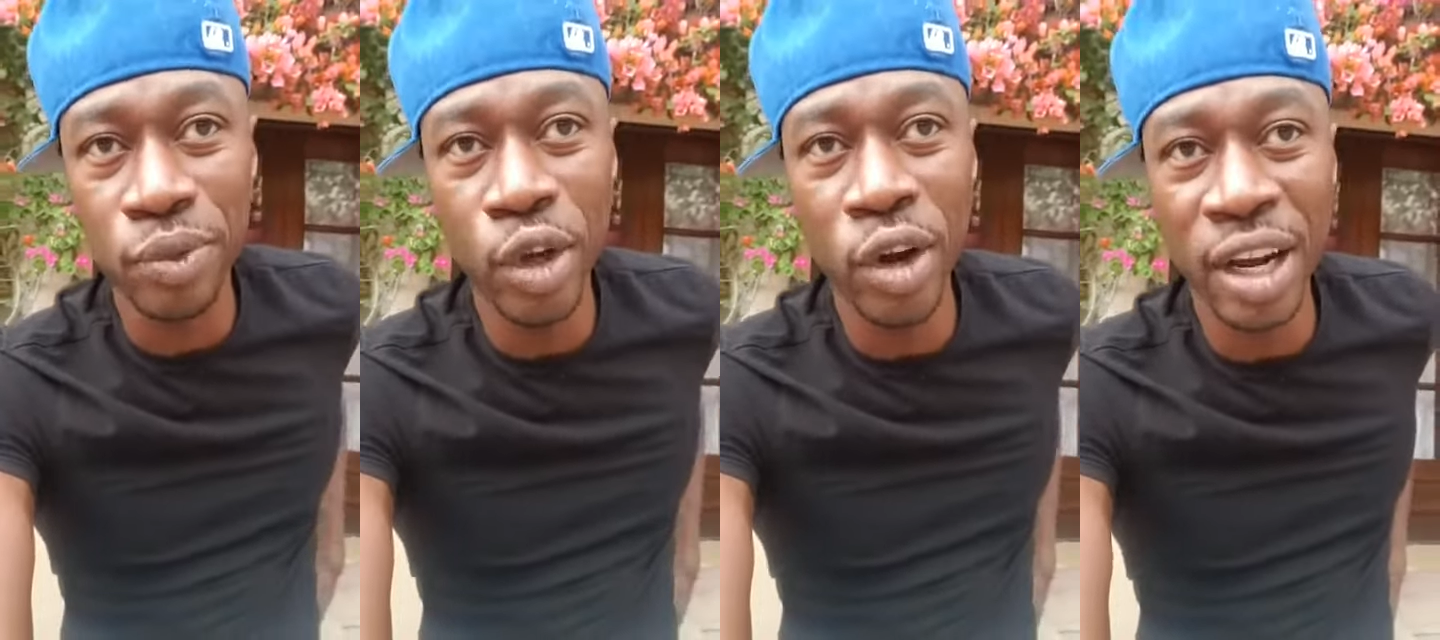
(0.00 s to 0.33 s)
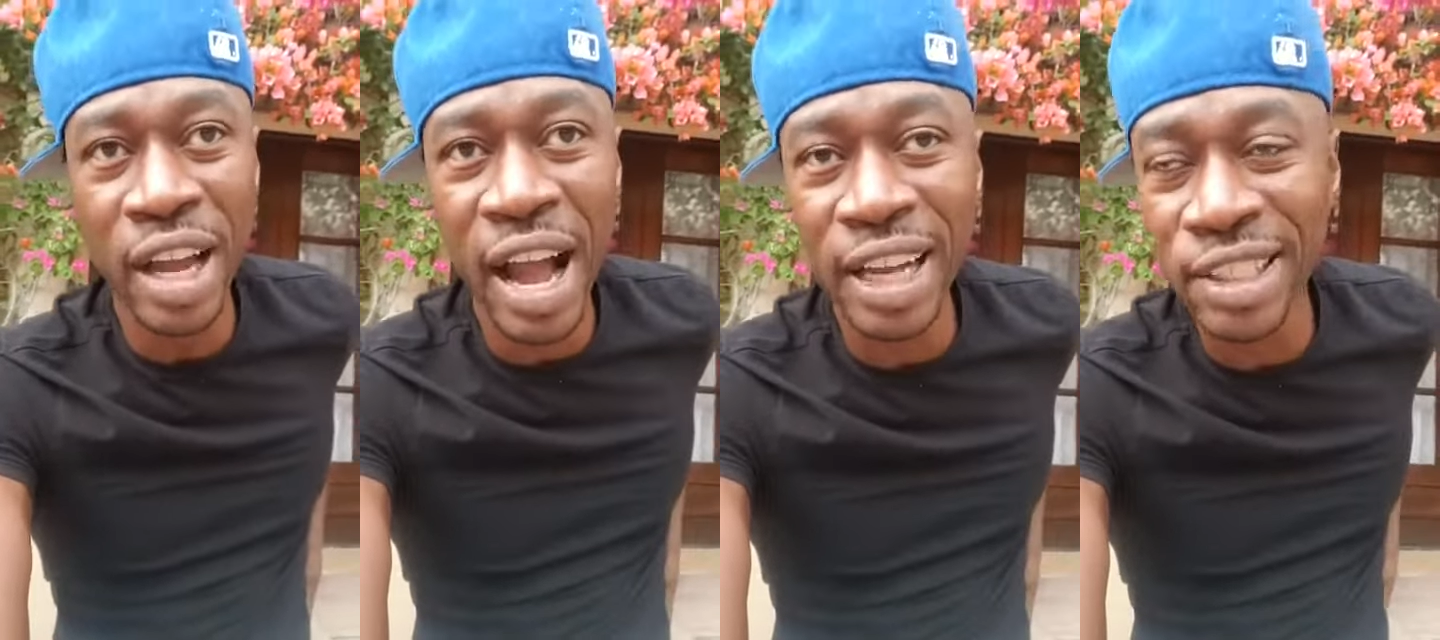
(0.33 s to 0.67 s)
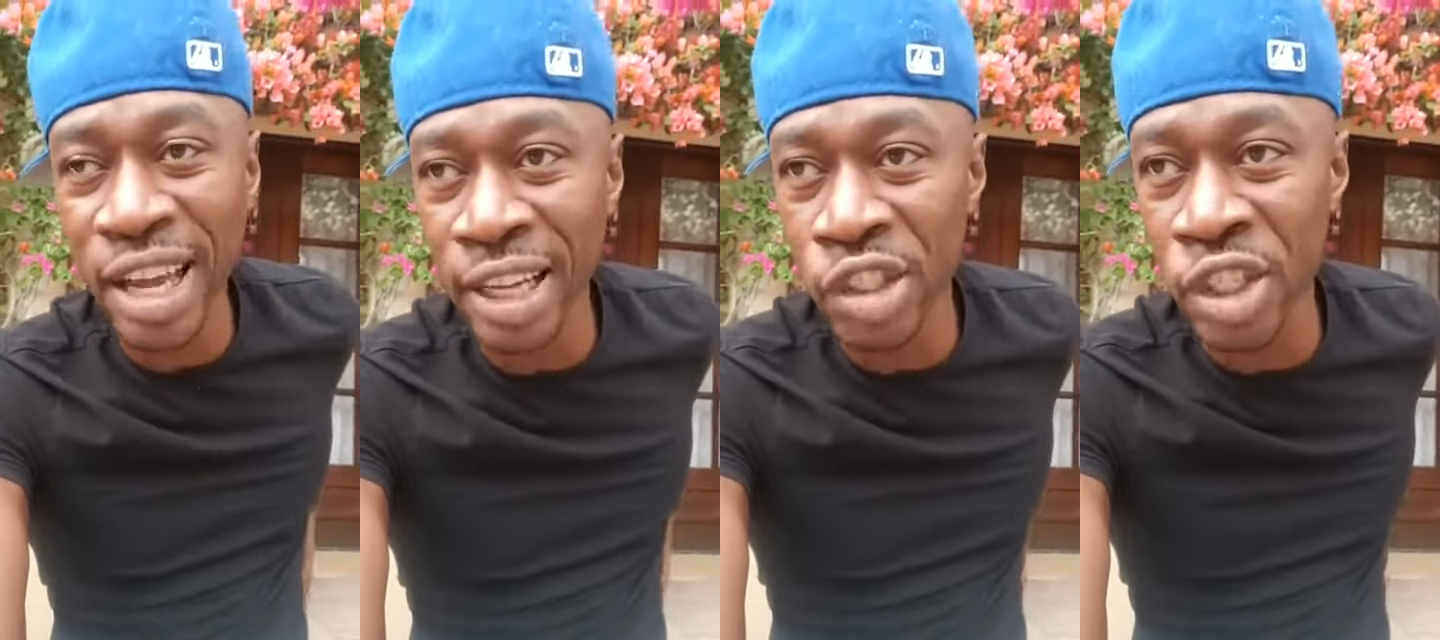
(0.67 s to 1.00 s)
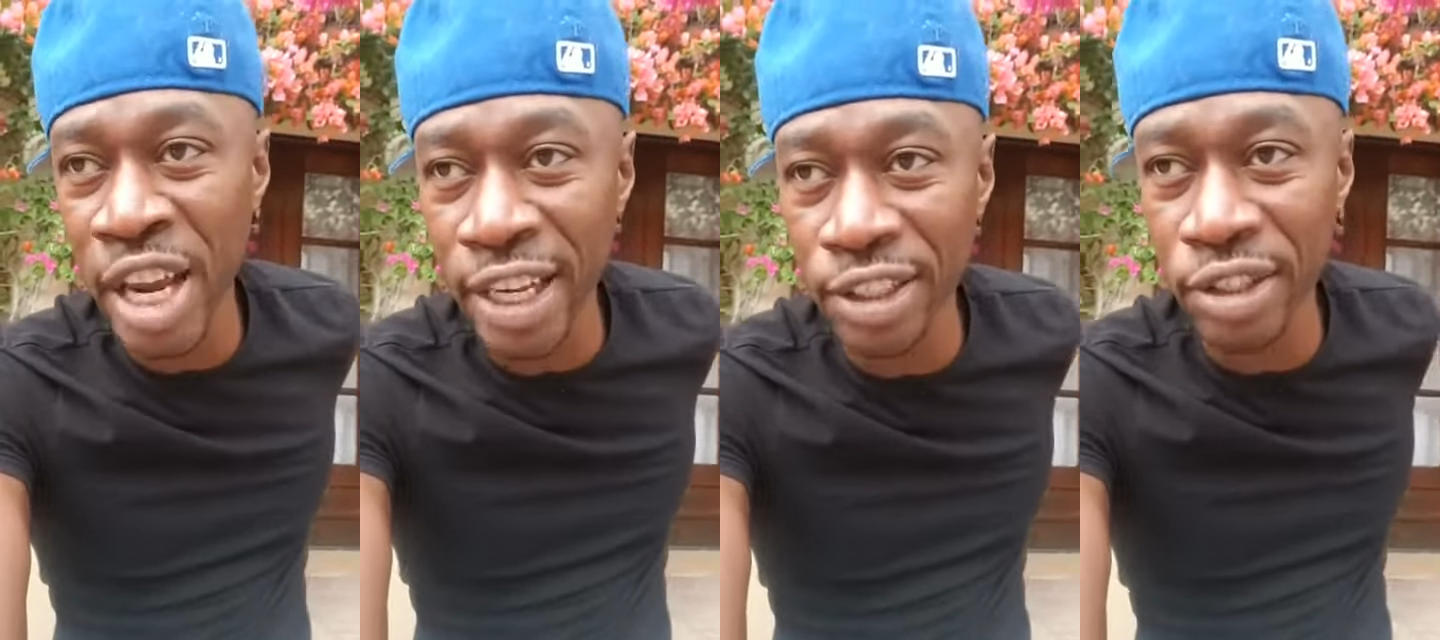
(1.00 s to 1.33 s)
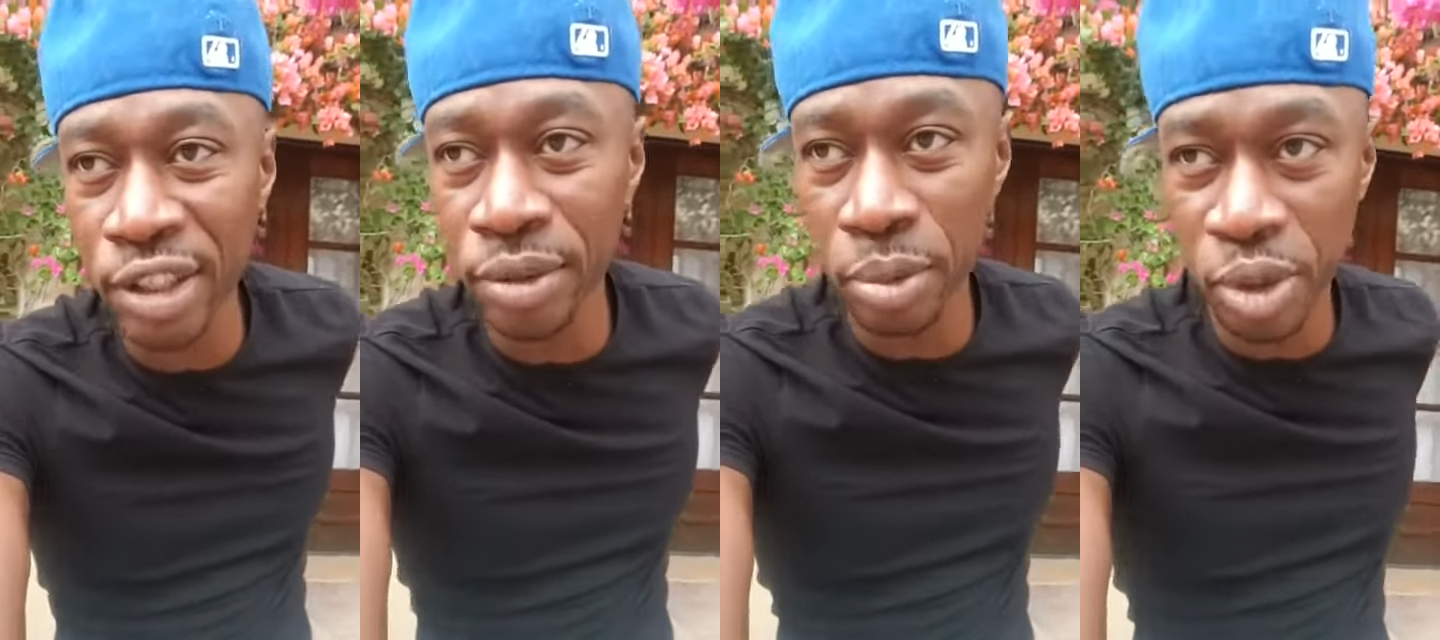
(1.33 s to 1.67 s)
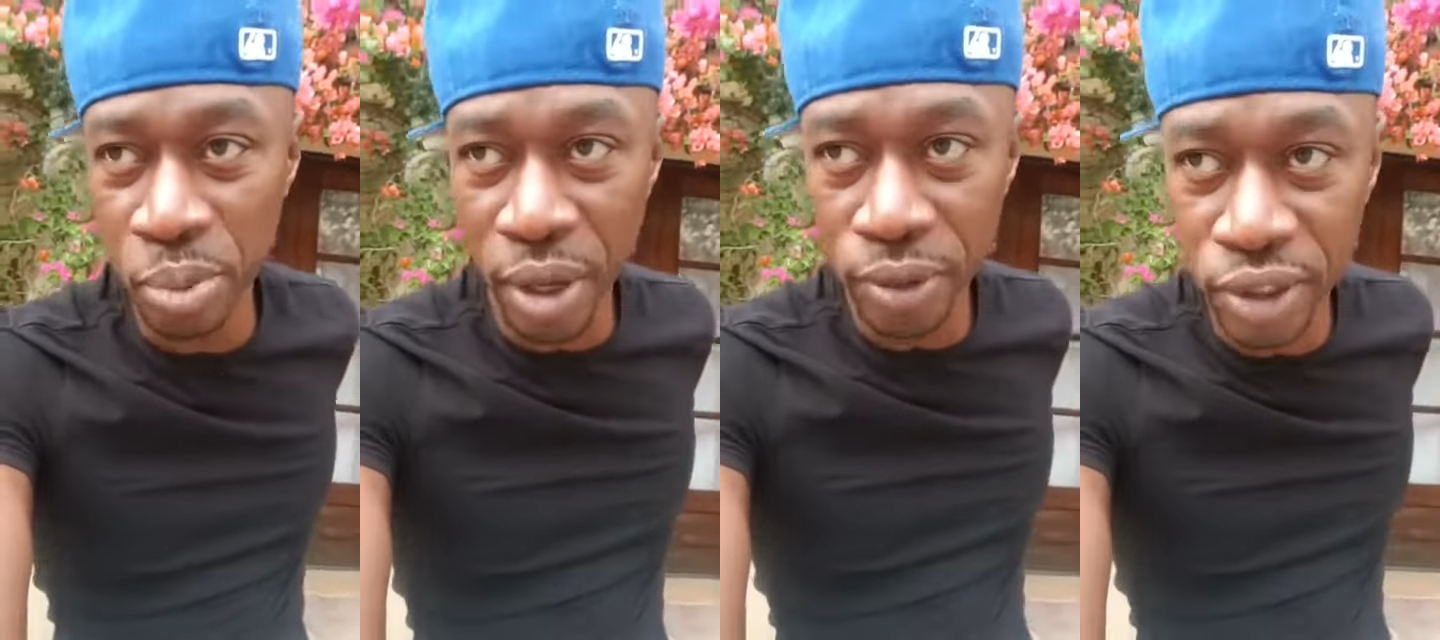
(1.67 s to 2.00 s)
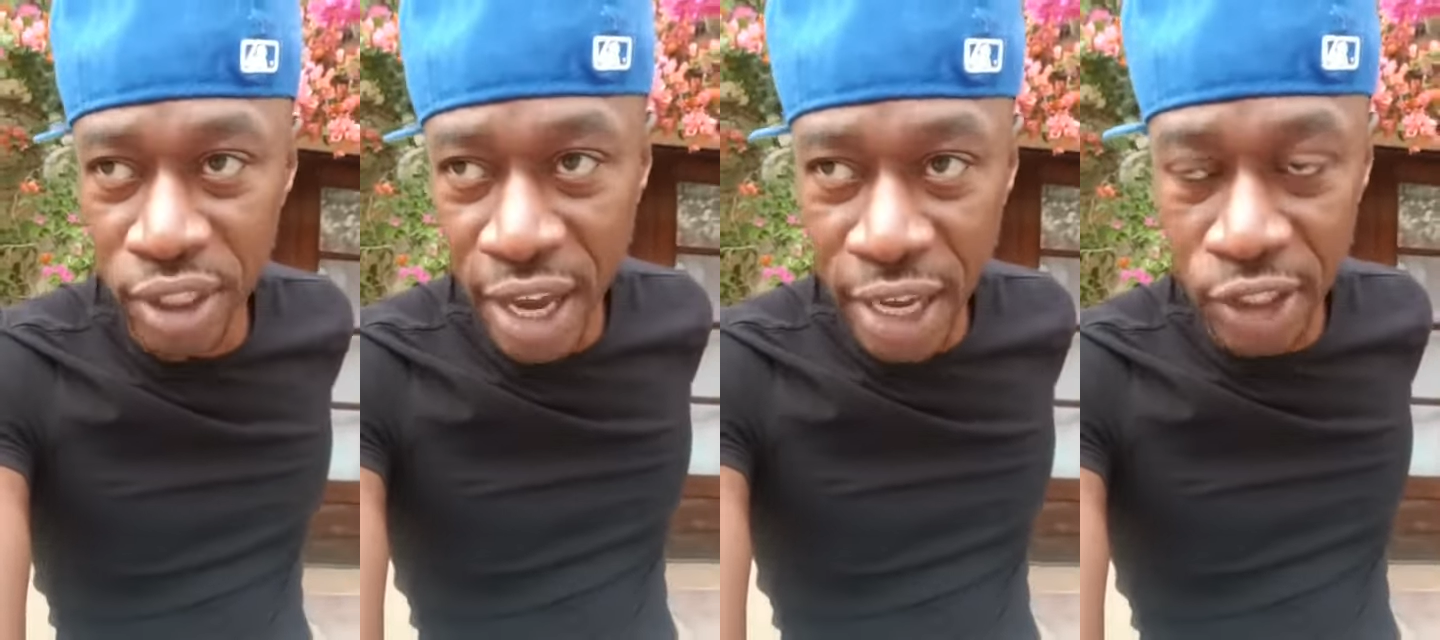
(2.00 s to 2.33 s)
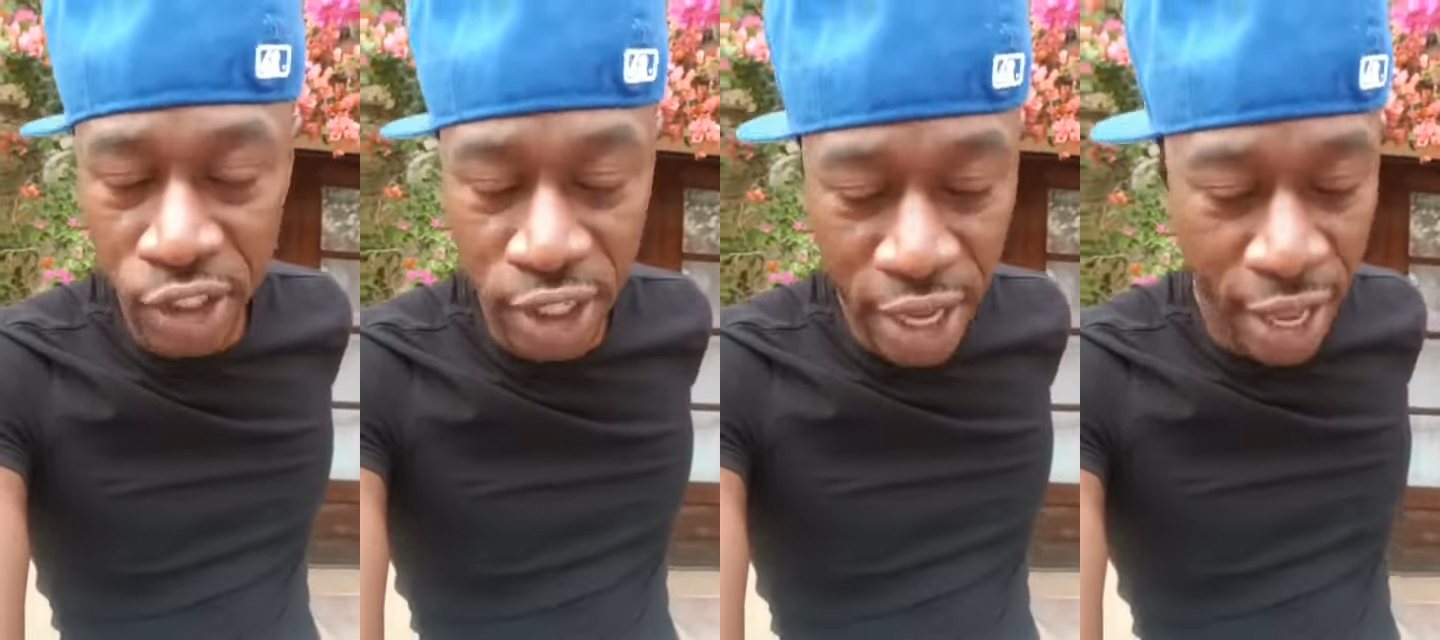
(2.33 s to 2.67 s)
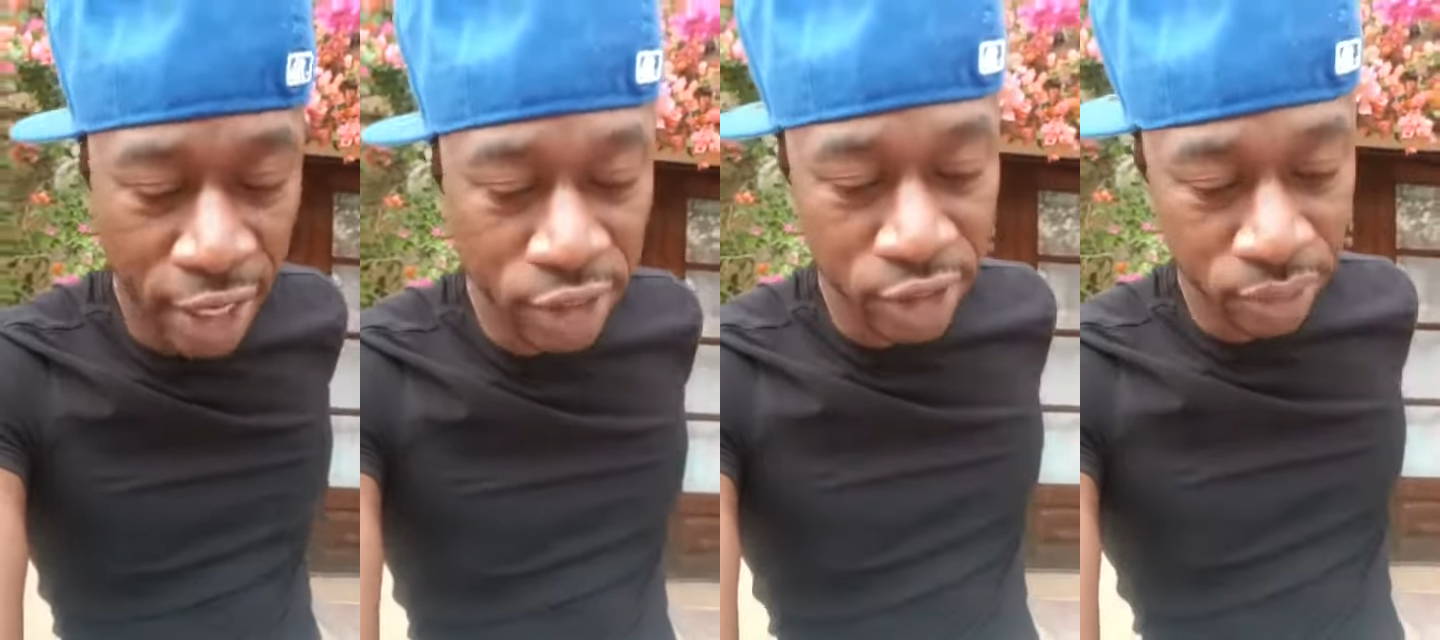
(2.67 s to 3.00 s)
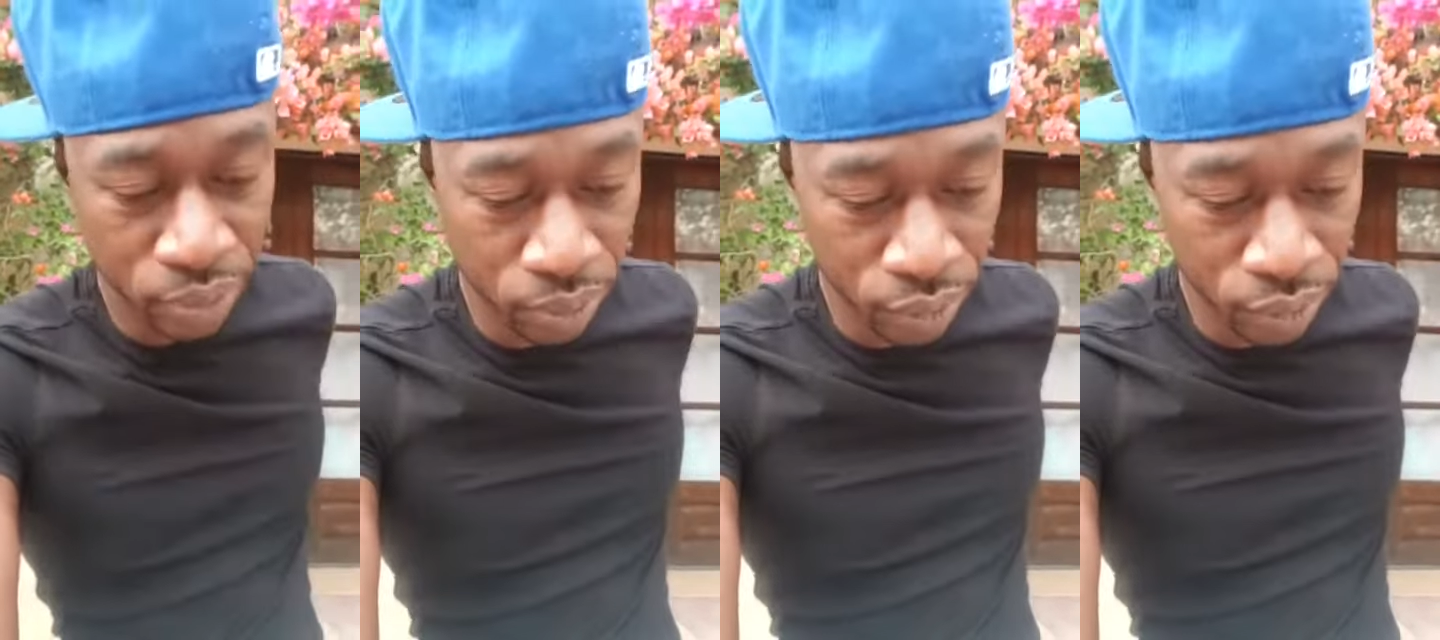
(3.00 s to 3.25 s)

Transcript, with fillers: You're gonna contact check systems spelled C-H-E-X.